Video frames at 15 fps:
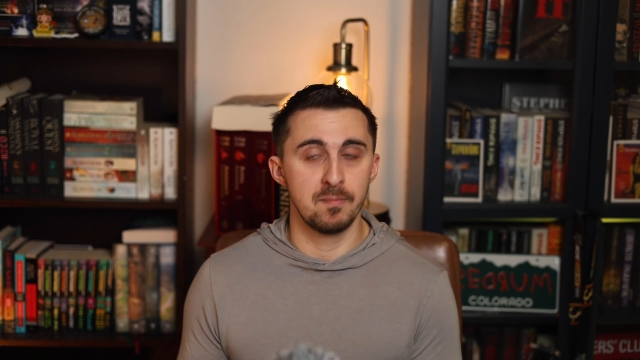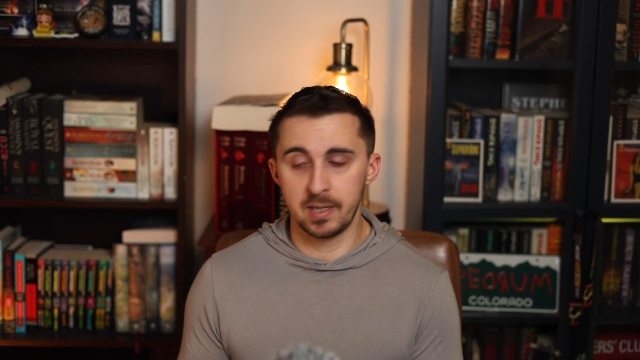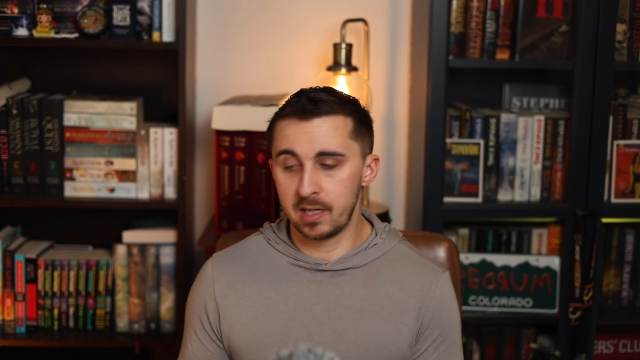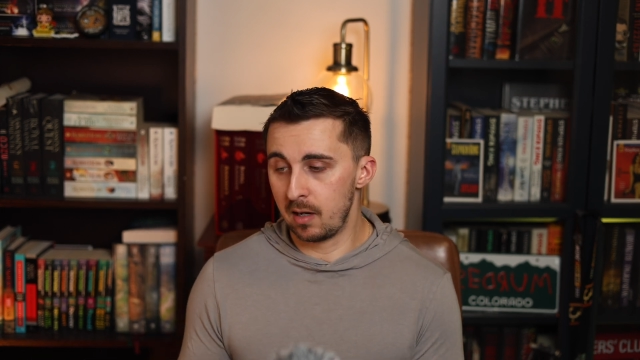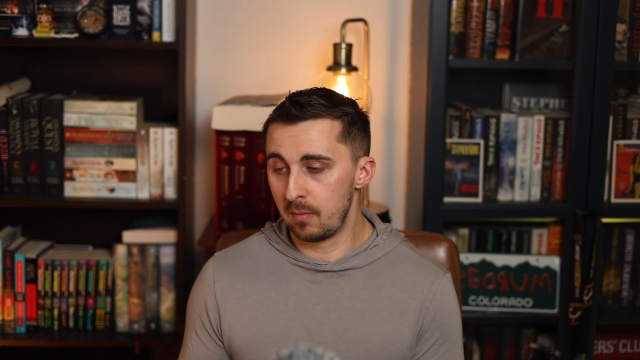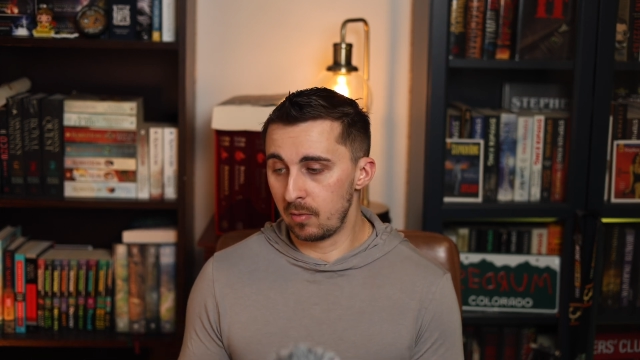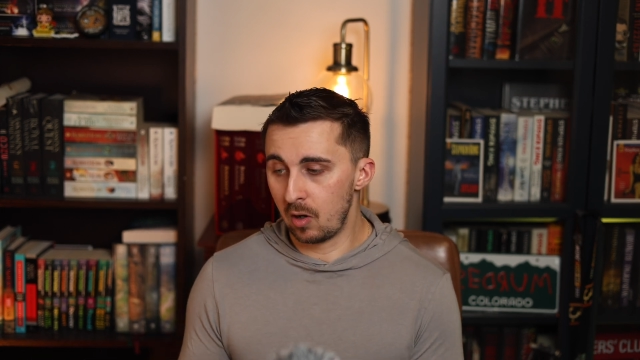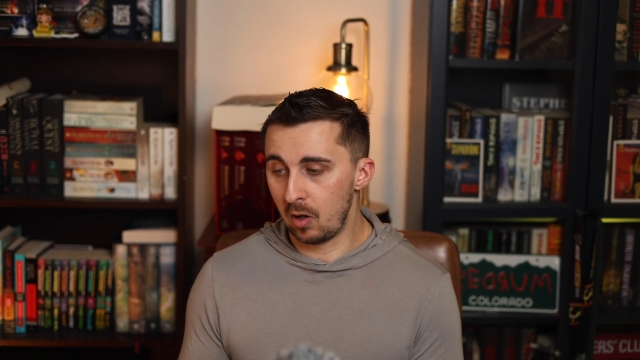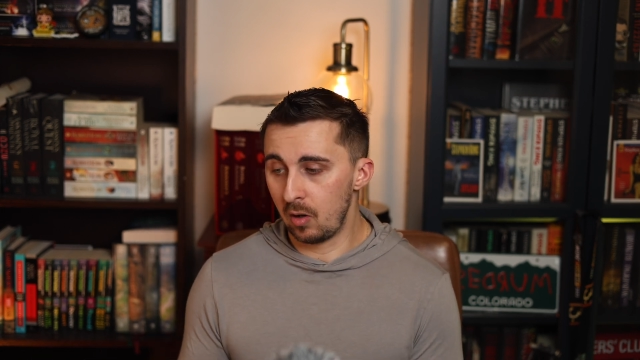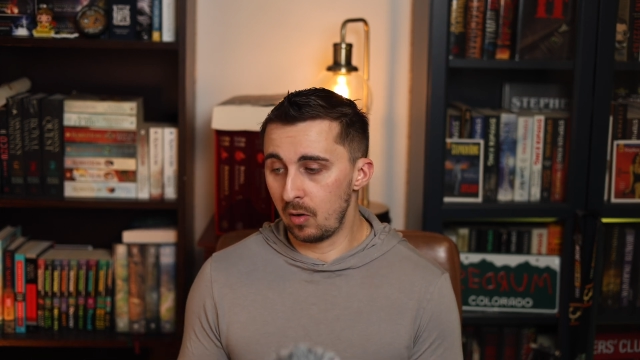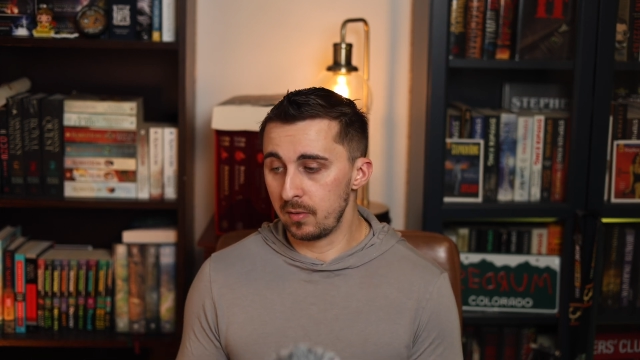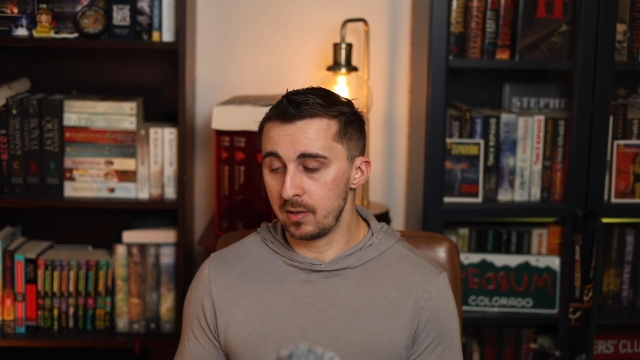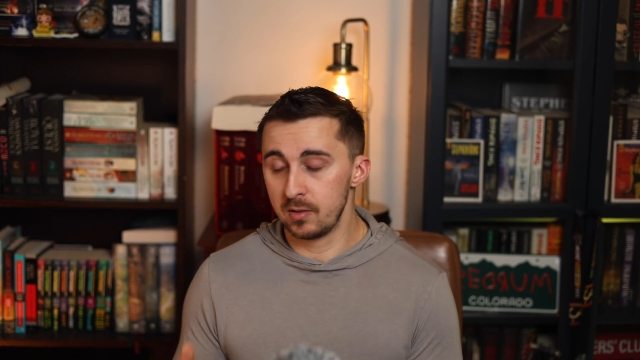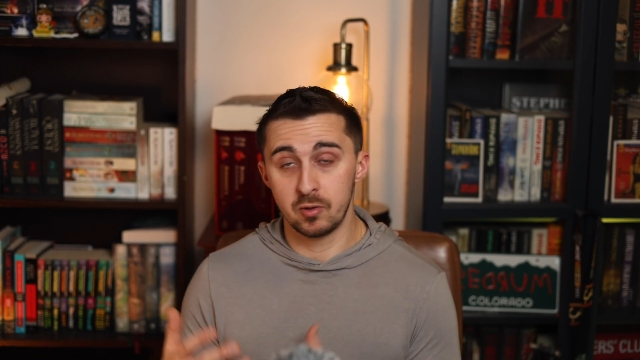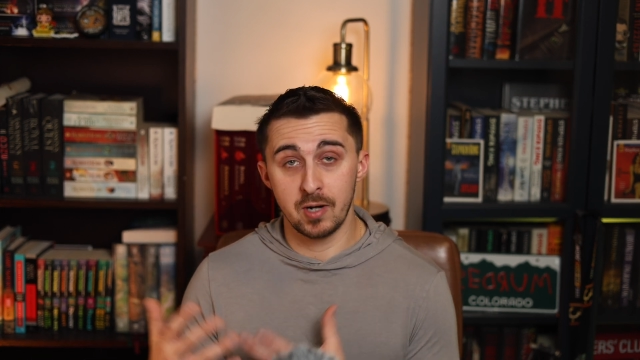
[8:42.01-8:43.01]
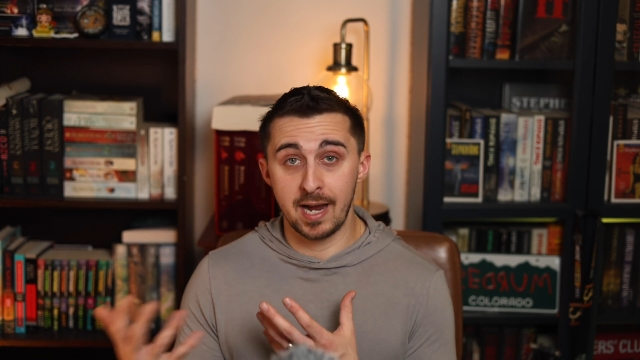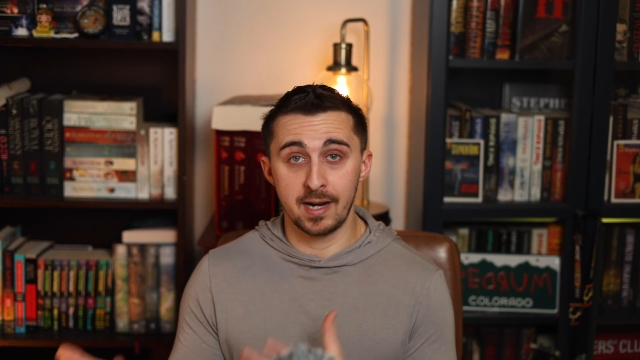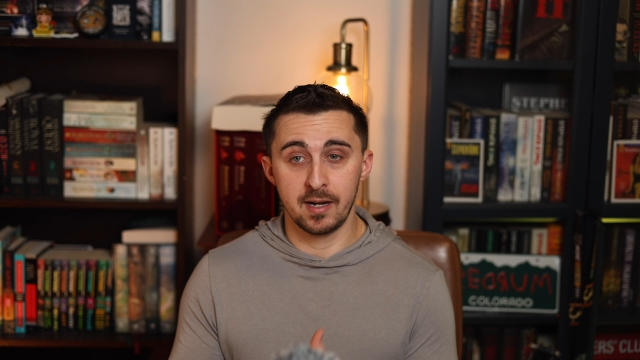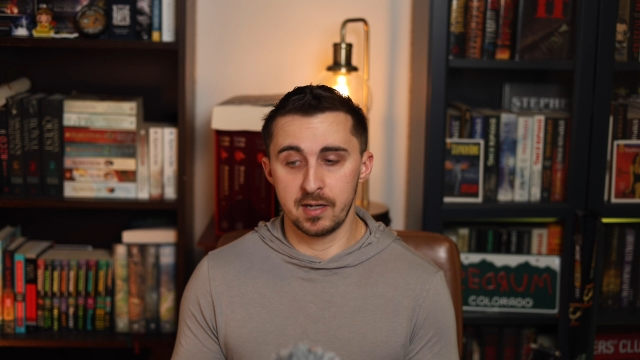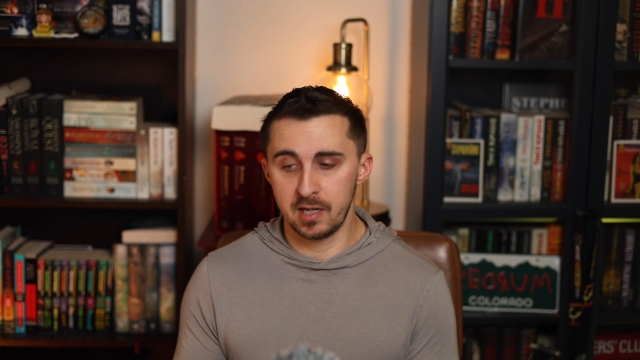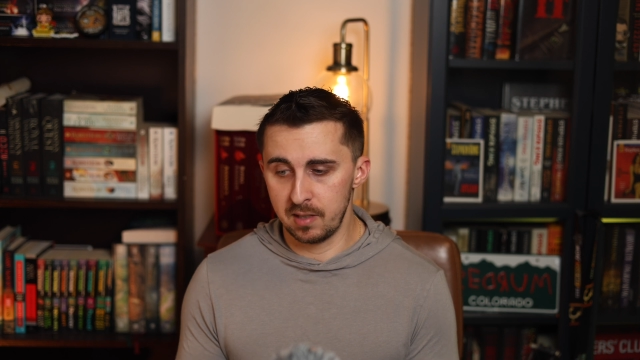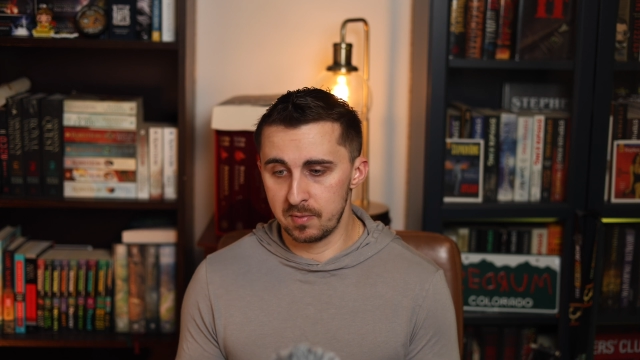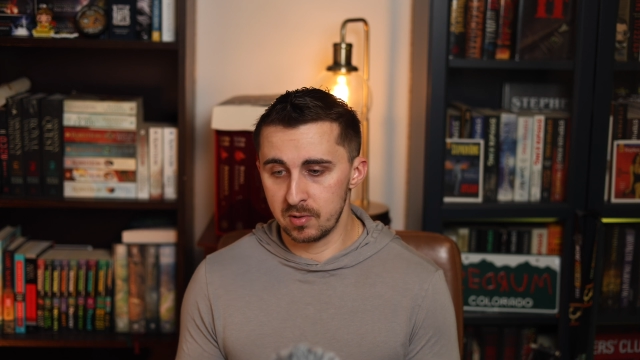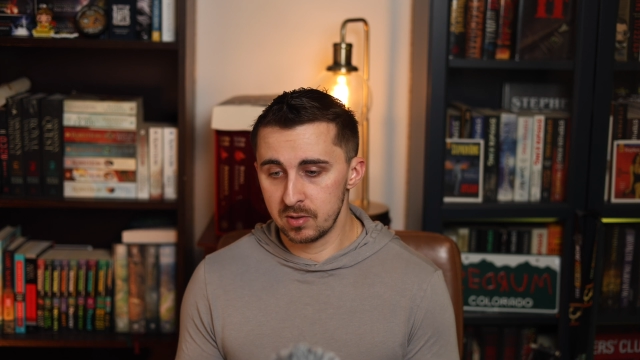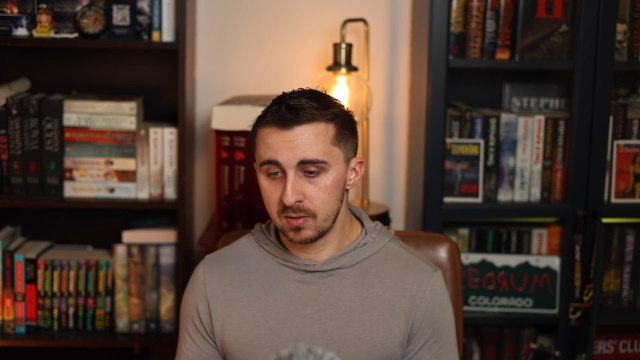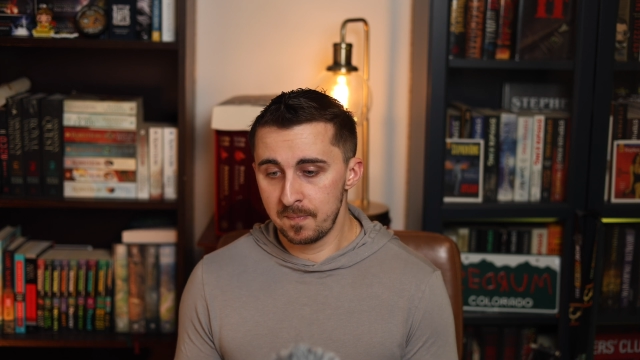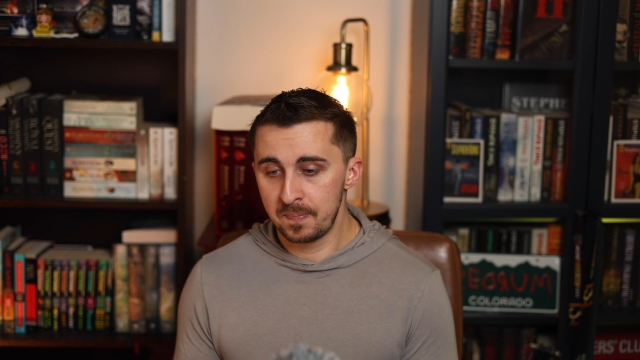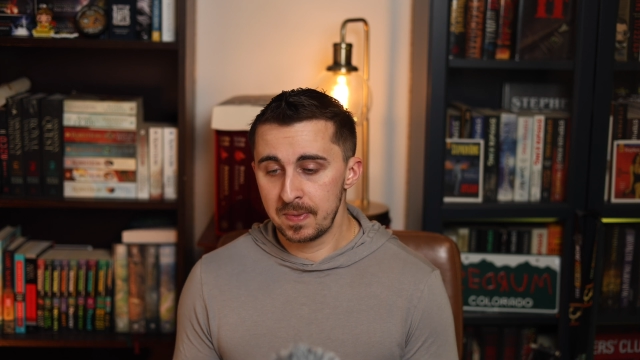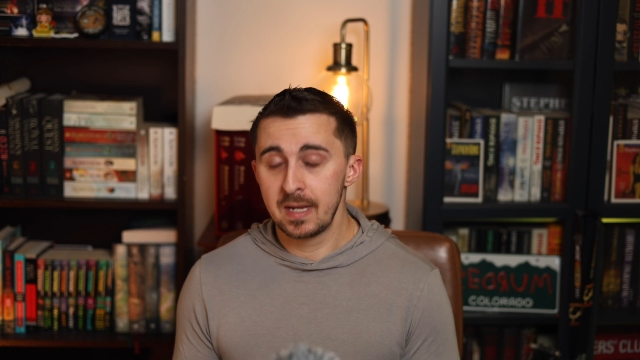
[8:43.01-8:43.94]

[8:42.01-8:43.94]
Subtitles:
become called, the Dragon Keepers.